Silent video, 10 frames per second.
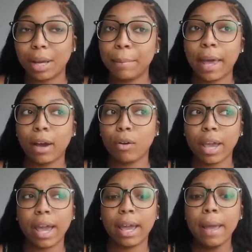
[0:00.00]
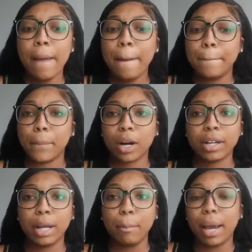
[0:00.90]
So I'm like, okay,
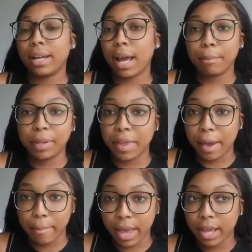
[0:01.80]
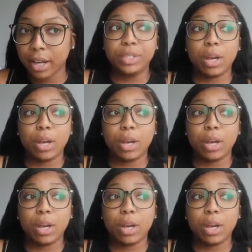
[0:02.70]
marketing might not be that bad.